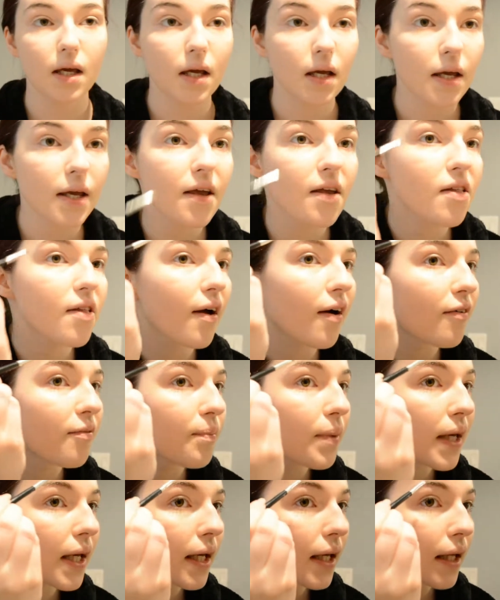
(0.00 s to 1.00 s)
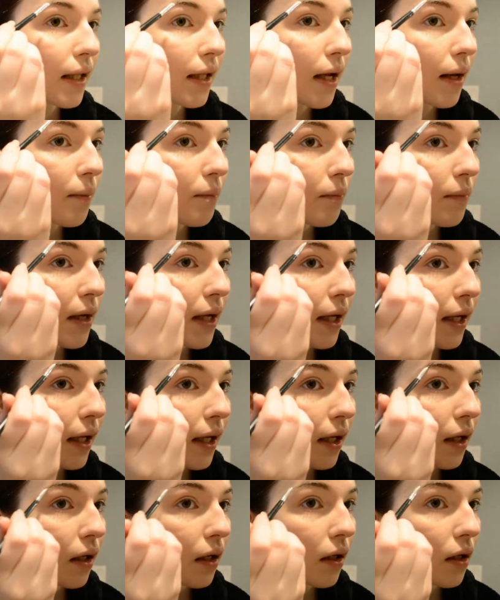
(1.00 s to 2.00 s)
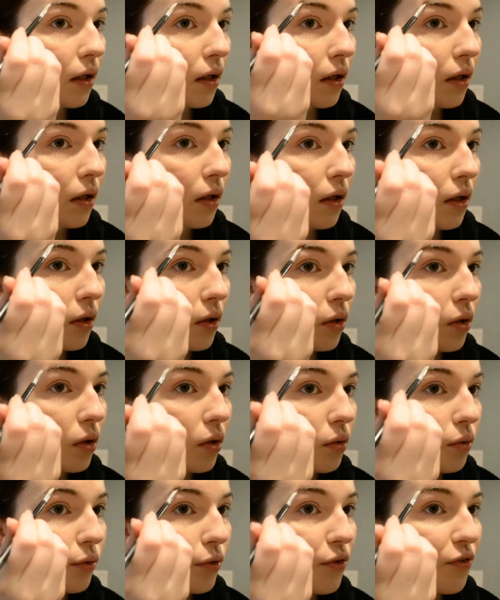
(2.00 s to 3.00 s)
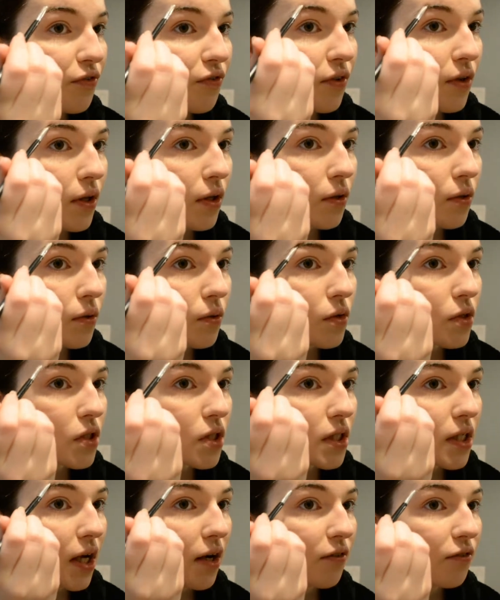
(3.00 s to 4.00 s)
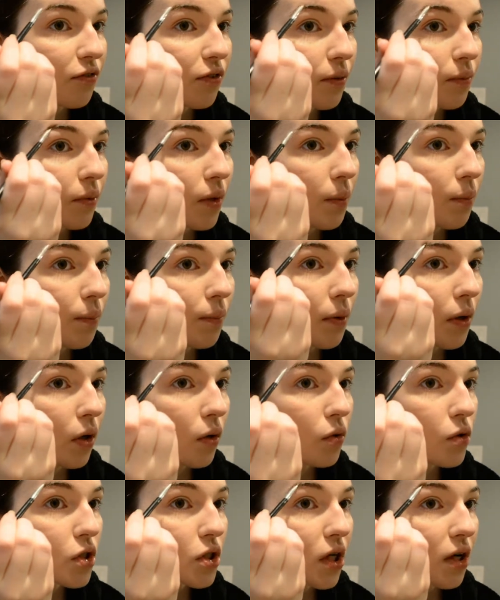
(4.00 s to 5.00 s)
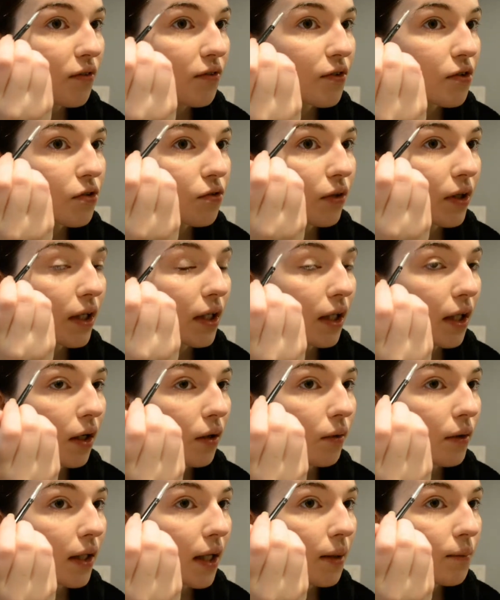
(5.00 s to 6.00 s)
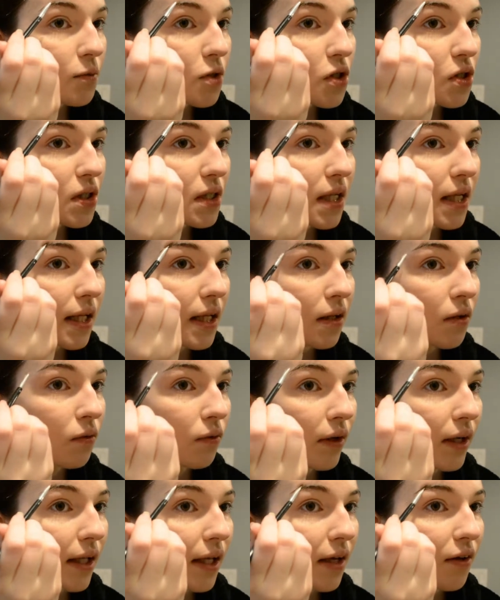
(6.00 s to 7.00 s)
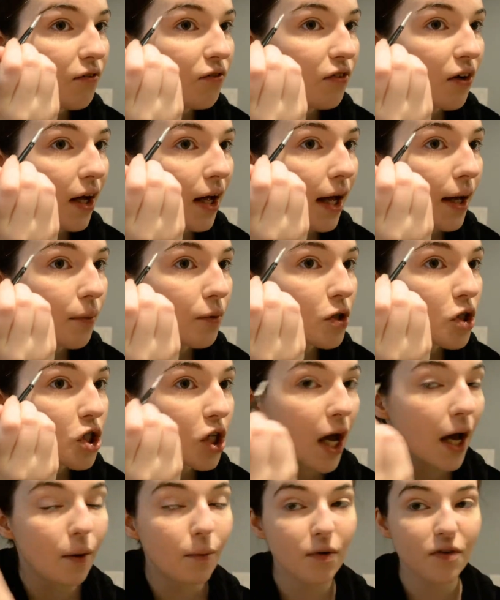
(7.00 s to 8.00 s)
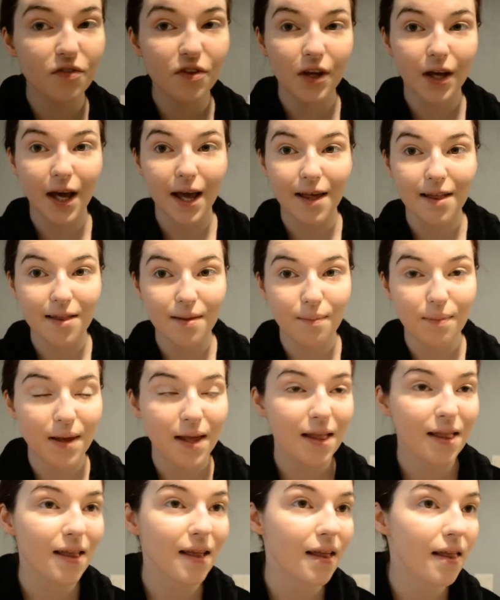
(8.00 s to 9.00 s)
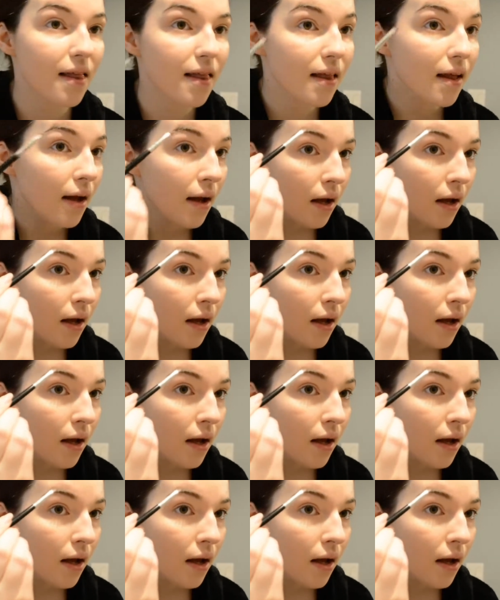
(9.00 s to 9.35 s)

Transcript: He's off picking up my review stuff from the post office right now, and I'm just getting ready and thought I would chat with you guys a bit since